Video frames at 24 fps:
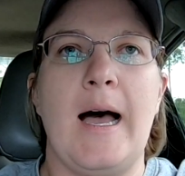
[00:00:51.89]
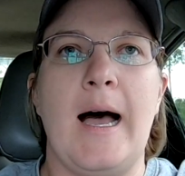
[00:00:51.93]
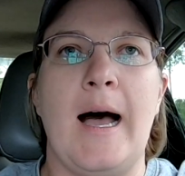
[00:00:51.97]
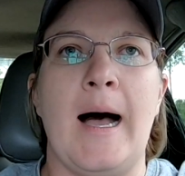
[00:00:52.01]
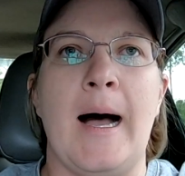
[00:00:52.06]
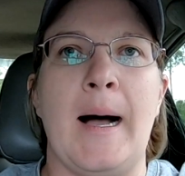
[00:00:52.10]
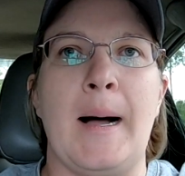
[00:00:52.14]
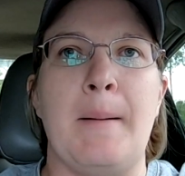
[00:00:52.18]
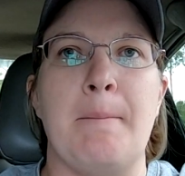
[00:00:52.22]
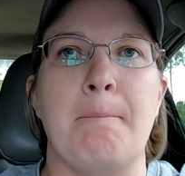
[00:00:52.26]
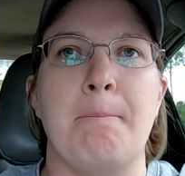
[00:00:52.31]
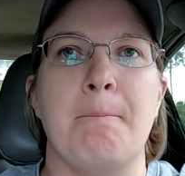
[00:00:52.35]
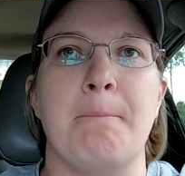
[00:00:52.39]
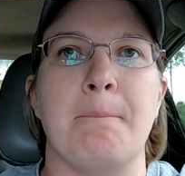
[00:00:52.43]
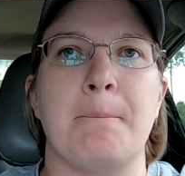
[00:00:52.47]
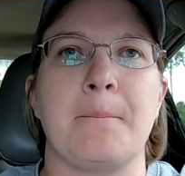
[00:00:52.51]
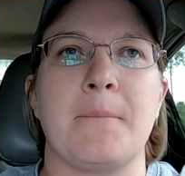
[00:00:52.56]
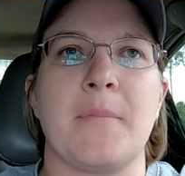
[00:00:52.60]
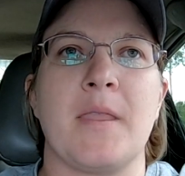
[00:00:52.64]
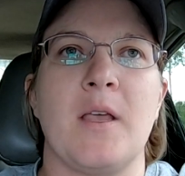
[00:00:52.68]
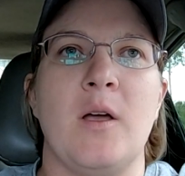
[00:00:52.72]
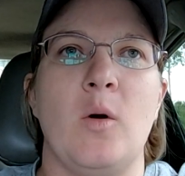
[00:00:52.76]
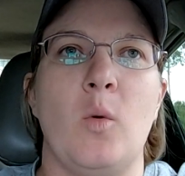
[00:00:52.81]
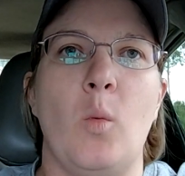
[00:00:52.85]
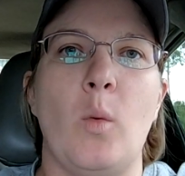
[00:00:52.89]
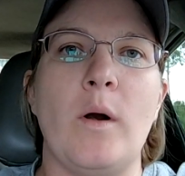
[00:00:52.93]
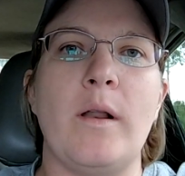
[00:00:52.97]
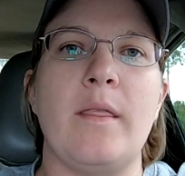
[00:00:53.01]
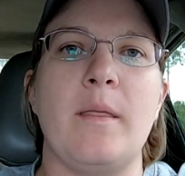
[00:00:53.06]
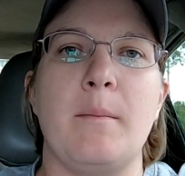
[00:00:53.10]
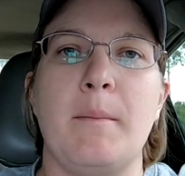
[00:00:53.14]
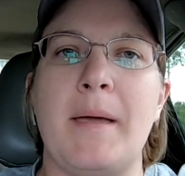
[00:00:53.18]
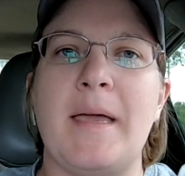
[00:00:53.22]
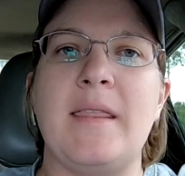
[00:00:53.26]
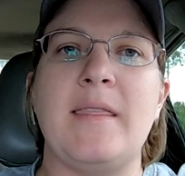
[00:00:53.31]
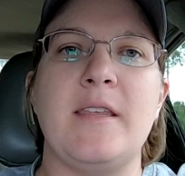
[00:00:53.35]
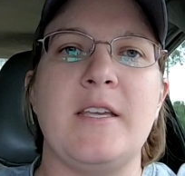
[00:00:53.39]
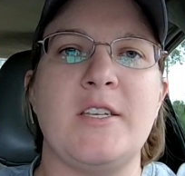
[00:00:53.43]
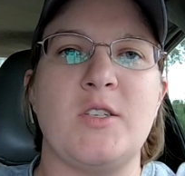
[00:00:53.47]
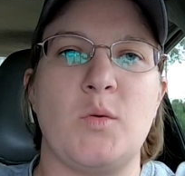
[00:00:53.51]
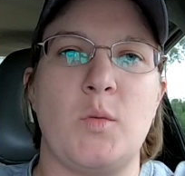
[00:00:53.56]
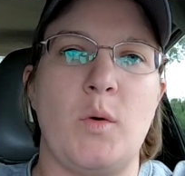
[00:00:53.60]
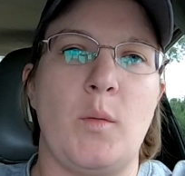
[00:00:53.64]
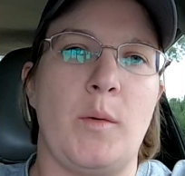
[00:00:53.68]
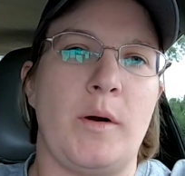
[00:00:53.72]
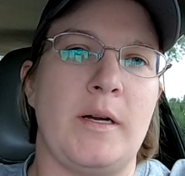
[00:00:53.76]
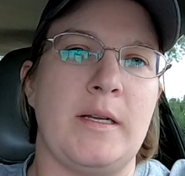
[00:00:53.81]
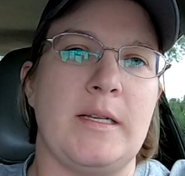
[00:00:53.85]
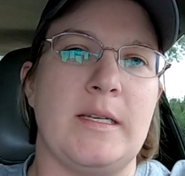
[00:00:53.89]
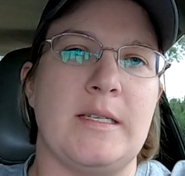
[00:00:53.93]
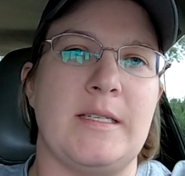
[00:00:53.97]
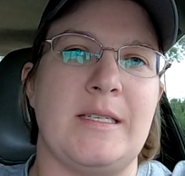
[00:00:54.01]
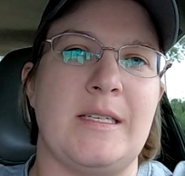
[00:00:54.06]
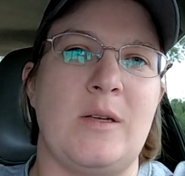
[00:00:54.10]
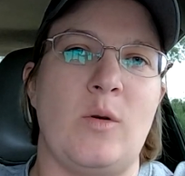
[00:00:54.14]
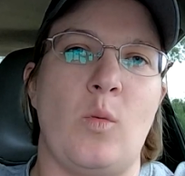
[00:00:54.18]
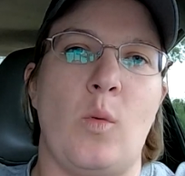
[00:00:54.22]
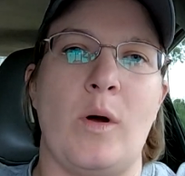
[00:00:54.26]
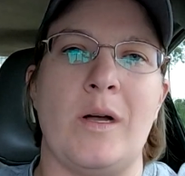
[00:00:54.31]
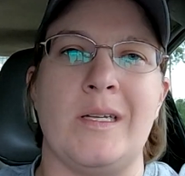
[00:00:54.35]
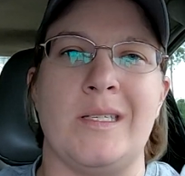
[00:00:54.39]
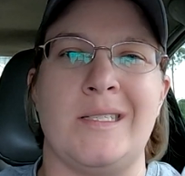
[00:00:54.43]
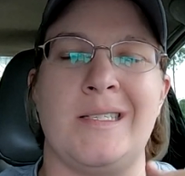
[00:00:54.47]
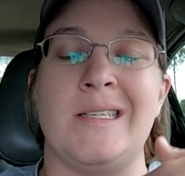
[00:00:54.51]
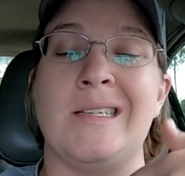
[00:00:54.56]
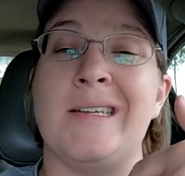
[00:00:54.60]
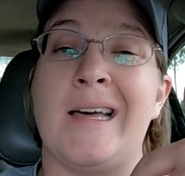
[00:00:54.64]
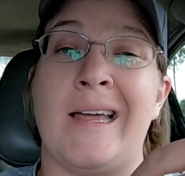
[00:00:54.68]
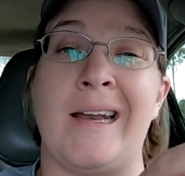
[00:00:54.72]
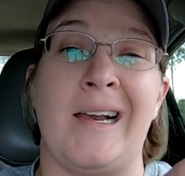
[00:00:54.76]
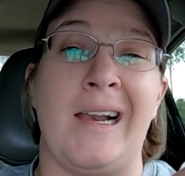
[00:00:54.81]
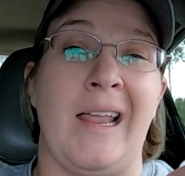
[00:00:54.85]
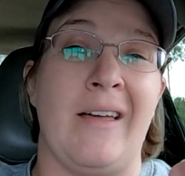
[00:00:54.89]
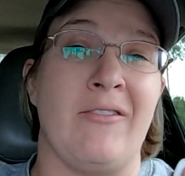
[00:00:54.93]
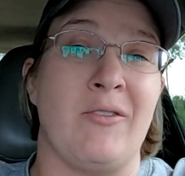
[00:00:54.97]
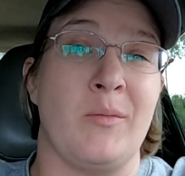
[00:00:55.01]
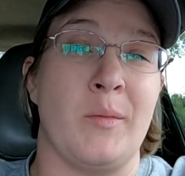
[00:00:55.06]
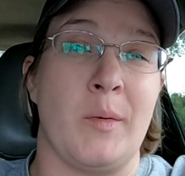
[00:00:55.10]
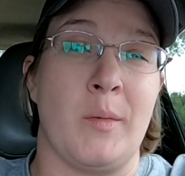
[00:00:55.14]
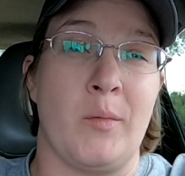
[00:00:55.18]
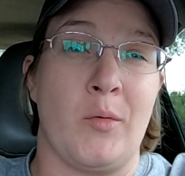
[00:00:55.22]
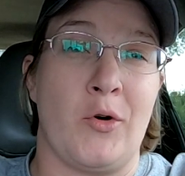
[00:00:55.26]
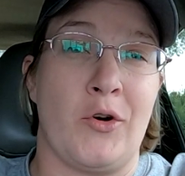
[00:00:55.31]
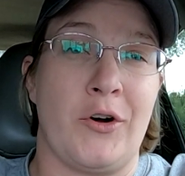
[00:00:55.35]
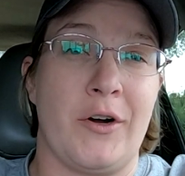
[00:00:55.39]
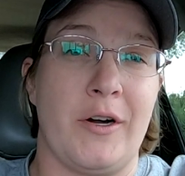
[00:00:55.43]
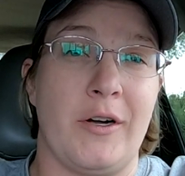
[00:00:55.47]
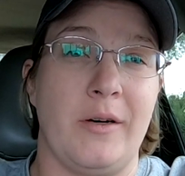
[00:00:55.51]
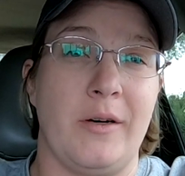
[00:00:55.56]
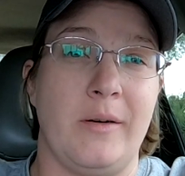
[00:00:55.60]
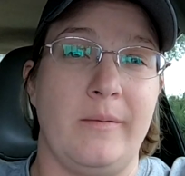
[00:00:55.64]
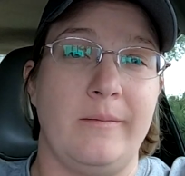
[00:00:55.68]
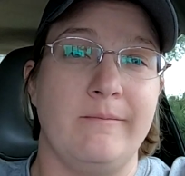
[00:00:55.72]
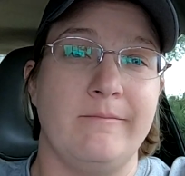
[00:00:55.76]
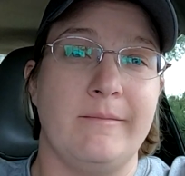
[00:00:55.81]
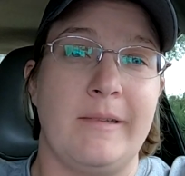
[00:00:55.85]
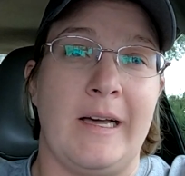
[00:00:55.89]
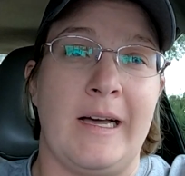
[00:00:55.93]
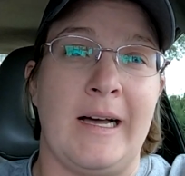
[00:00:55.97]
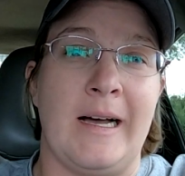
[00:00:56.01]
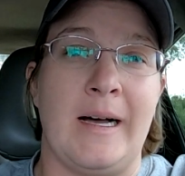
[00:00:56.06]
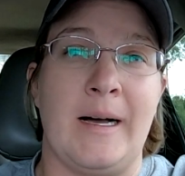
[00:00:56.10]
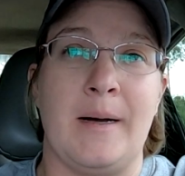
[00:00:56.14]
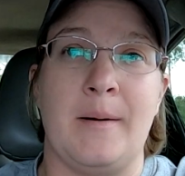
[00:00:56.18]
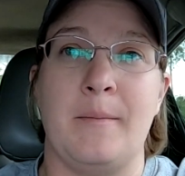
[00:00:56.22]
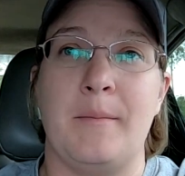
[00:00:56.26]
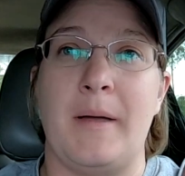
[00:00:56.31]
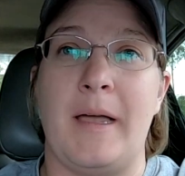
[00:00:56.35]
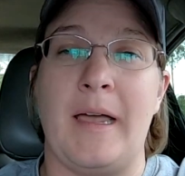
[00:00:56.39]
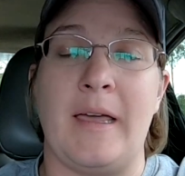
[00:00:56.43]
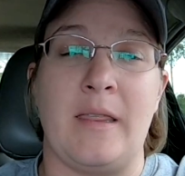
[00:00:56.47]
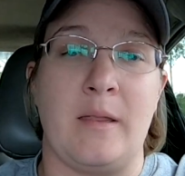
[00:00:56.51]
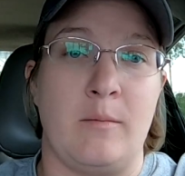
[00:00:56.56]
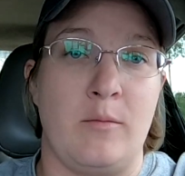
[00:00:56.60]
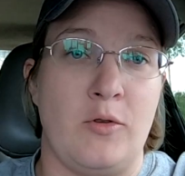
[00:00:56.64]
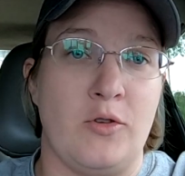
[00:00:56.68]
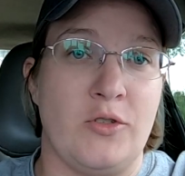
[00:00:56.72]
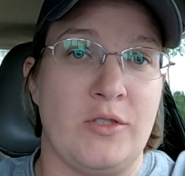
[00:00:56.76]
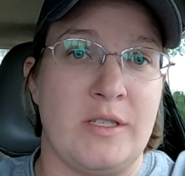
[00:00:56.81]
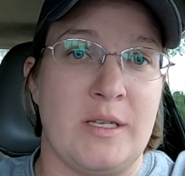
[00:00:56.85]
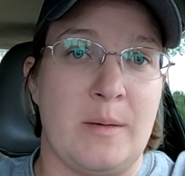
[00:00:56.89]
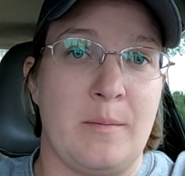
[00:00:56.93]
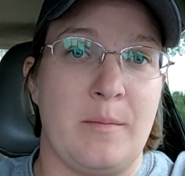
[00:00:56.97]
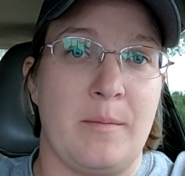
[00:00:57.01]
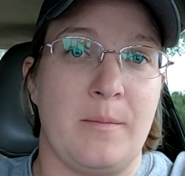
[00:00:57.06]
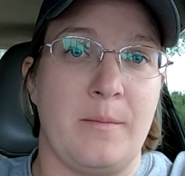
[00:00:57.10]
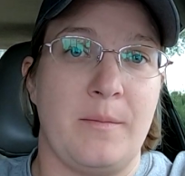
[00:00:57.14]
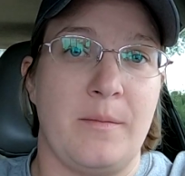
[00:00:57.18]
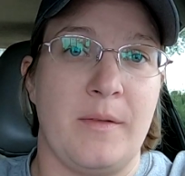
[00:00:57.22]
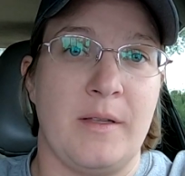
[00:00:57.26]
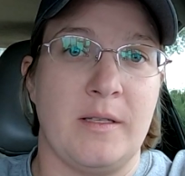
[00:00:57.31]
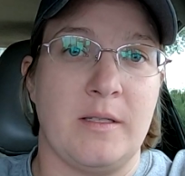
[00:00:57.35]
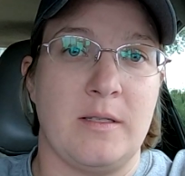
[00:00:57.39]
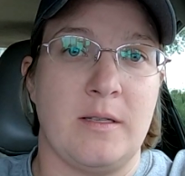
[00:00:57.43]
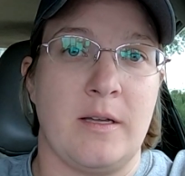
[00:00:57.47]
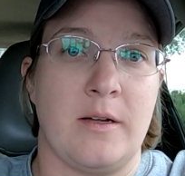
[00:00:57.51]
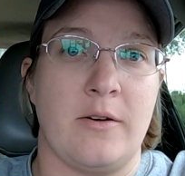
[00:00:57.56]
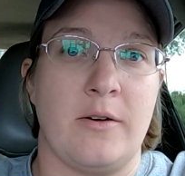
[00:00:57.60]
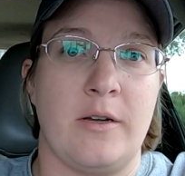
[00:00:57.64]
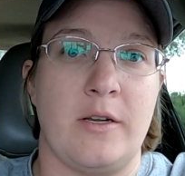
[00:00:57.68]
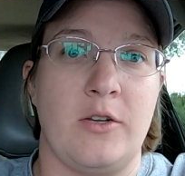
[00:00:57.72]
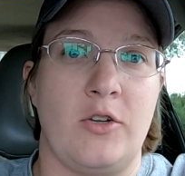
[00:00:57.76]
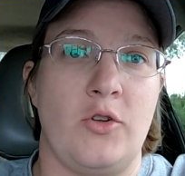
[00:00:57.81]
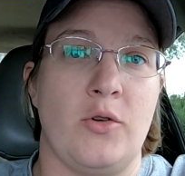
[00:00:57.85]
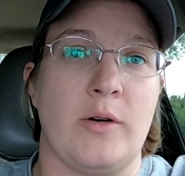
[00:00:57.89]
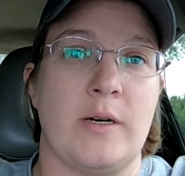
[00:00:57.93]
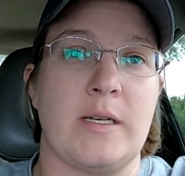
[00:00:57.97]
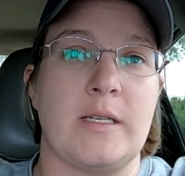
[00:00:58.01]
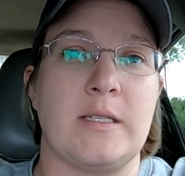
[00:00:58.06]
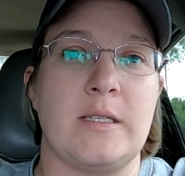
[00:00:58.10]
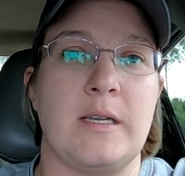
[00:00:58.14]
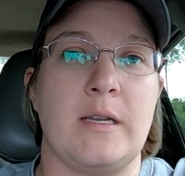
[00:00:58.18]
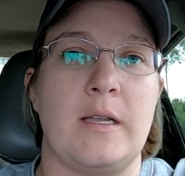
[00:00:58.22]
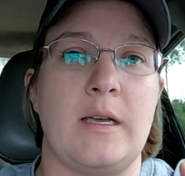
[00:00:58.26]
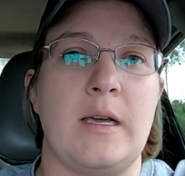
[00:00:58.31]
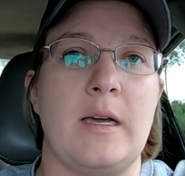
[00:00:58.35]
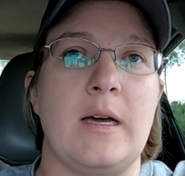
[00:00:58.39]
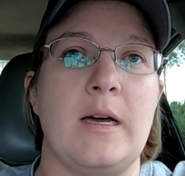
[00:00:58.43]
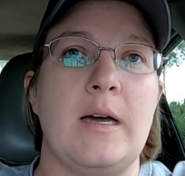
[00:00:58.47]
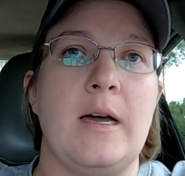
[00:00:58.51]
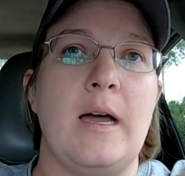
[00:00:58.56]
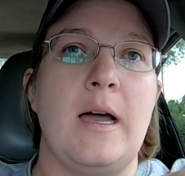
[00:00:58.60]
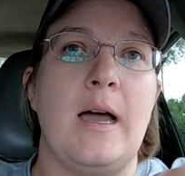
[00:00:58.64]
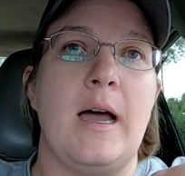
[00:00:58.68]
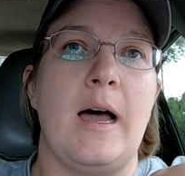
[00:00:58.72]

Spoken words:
One of the main things we wanted to see was the 9/11 Memorial and the museum that's there in New York City.